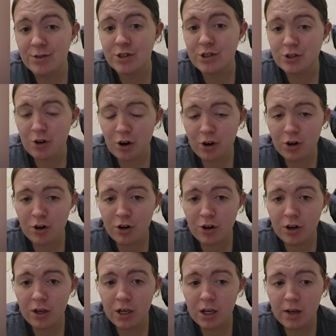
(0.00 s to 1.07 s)
a
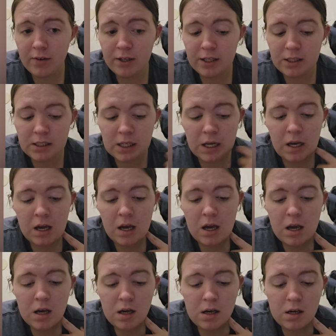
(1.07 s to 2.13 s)
starter of it,
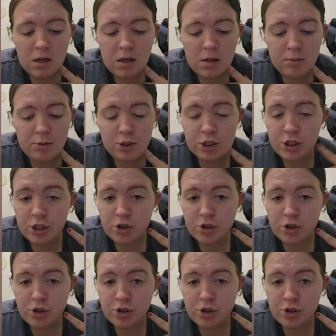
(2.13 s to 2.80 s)
just